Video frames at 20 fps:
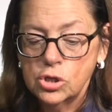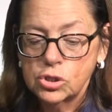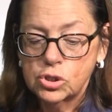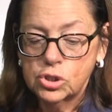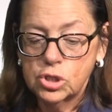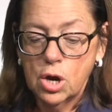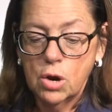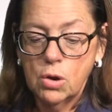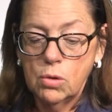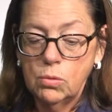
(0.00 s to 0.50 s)

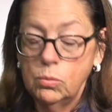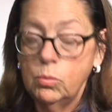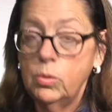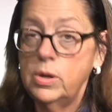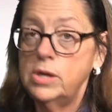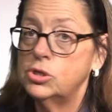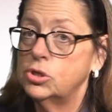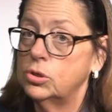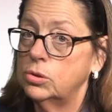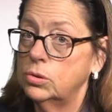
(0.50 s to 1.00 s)
So
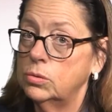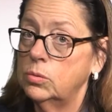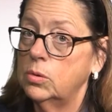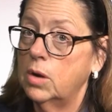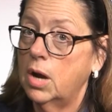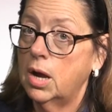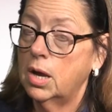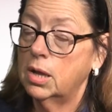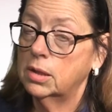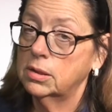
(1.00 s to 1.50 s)
we
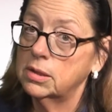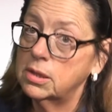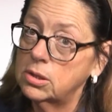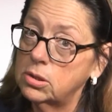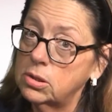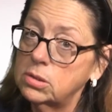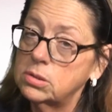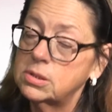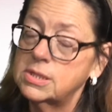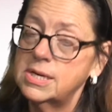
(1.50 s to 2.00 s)
do a
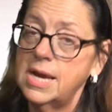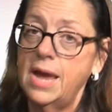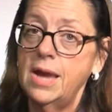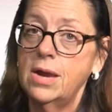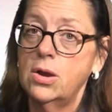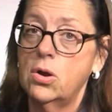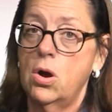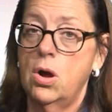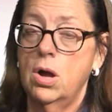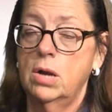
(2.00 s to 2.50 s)
little
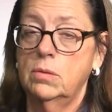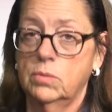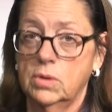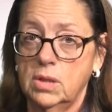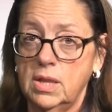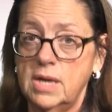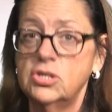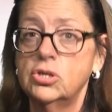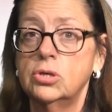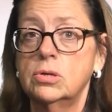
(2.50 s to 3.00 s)
take on
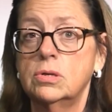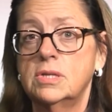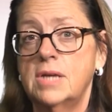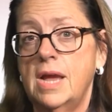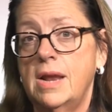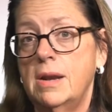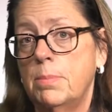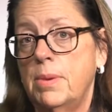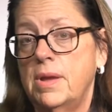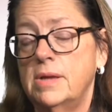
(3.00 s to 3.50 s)
relational
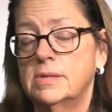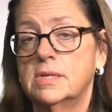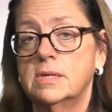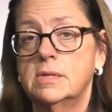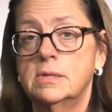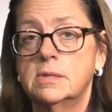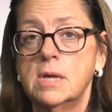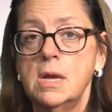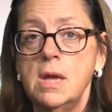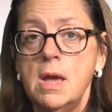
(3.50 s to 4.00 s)

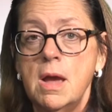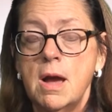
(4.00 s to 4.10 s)
databases,